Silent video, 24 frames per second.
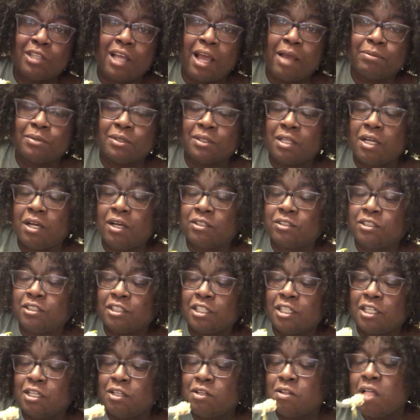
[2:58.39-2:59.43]
type songs
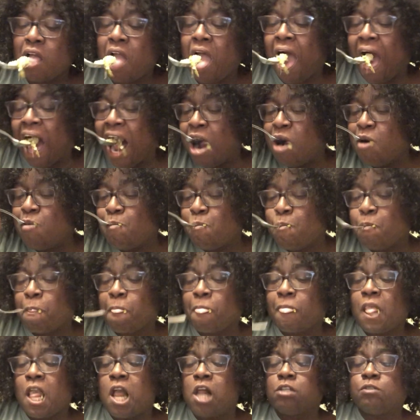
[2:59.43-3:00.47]
still
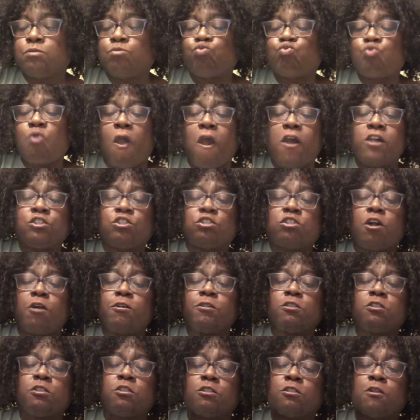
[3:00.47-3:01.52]
at
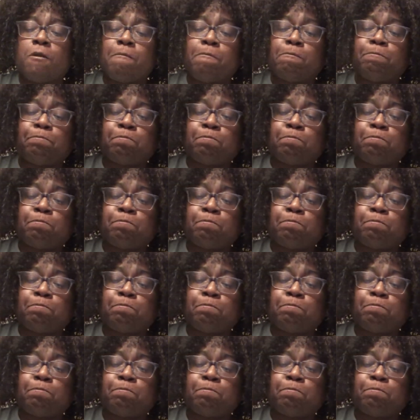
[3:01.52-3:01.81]
churches?